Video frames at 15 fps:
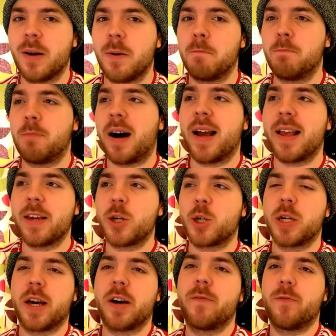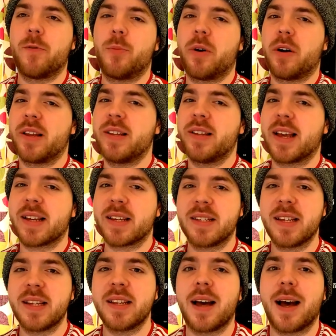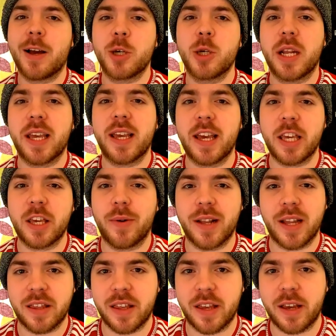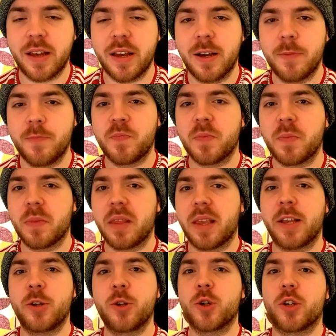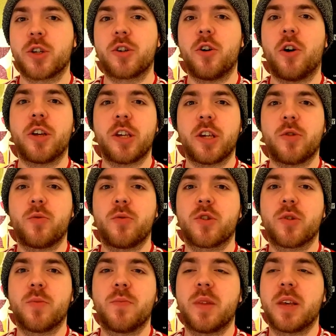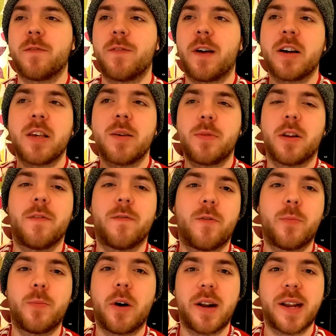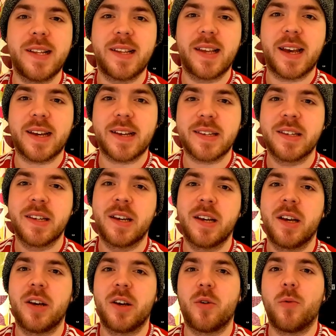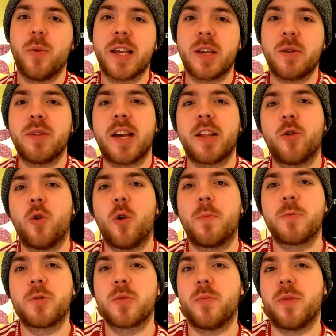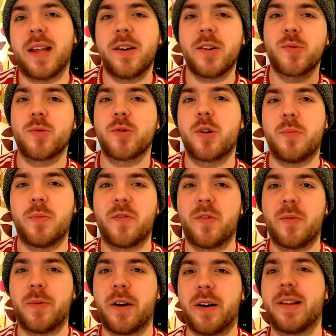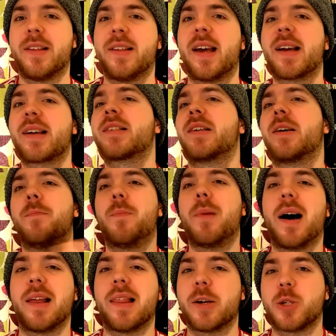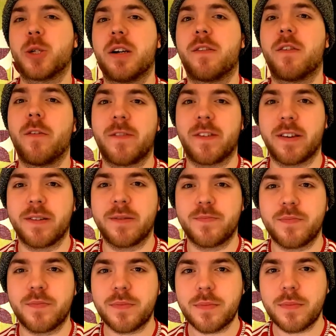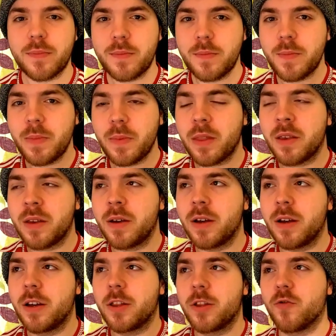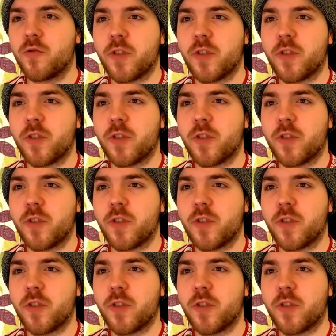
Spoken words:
Buying a share on football index didn't actually get you anything. It just got you something valuable on football index, where you then hoped someone else would come to football index and buy that share off you. The